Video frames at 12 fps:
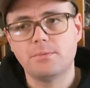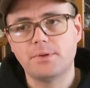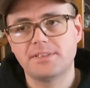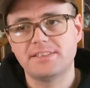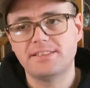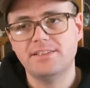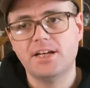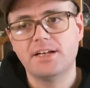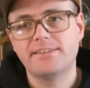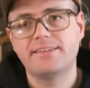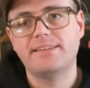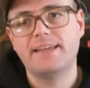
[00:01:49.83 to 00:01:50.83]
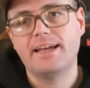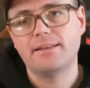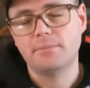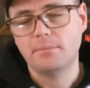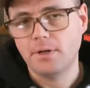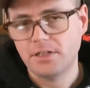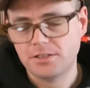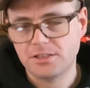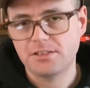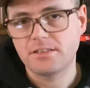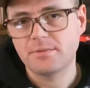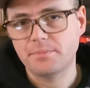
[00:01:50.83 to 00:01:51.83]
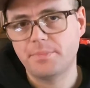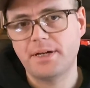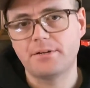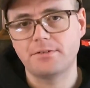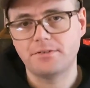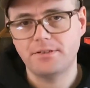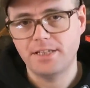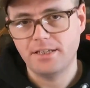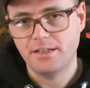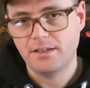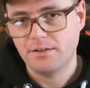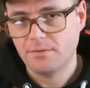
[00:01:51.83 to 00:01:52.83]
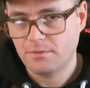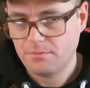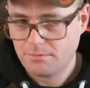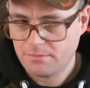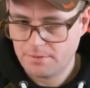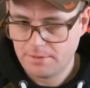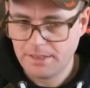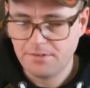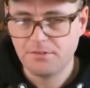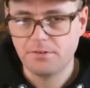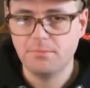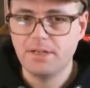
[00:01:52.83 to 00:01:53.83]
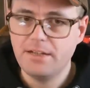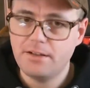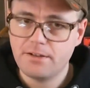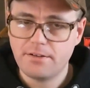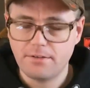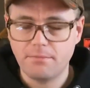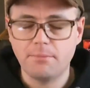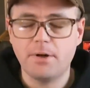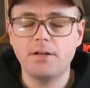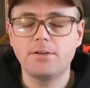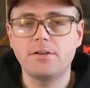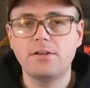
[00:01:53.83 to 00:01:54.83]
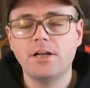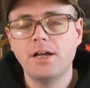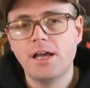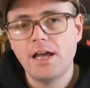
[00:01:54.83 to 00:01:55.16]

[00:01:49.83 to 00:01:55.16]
was not that much compared to the intermediate model.